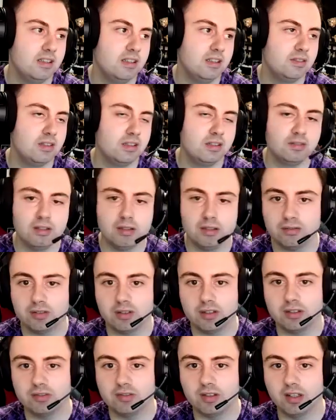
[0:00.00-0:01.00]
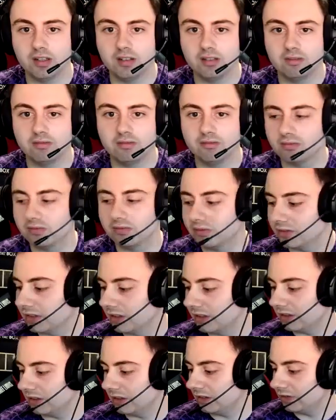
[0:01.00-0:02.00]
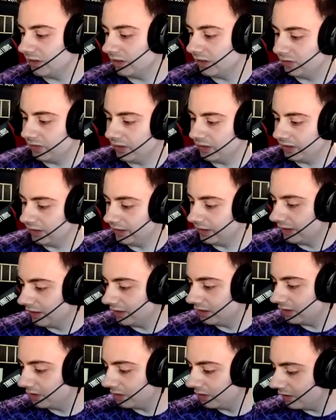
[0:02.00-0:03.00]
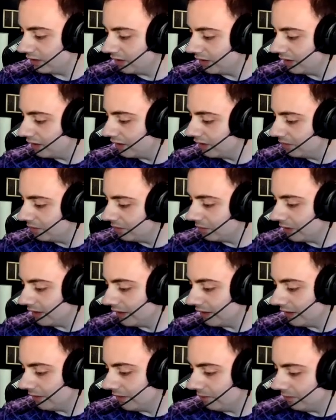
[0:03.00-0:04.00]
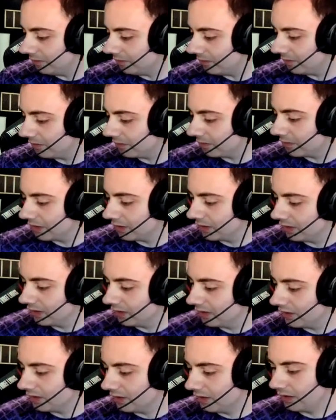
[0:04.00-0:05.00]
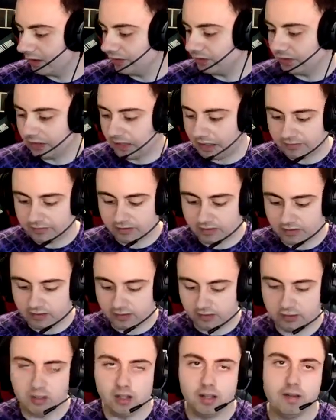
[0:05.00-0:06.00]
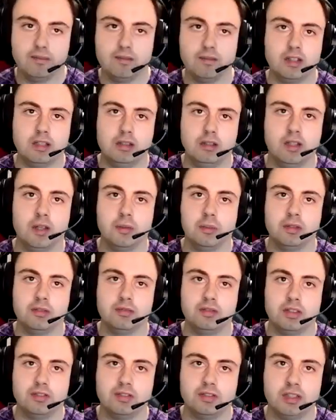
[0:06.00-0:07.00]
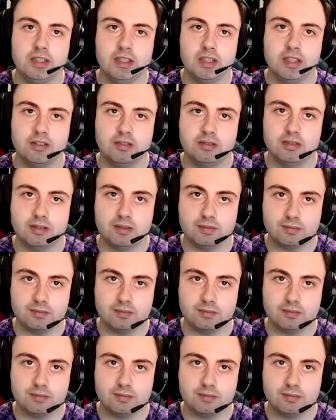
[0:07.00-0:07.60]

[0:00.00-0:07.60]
it's very fun. It's very fun to get into it. But like we have like with the 50th.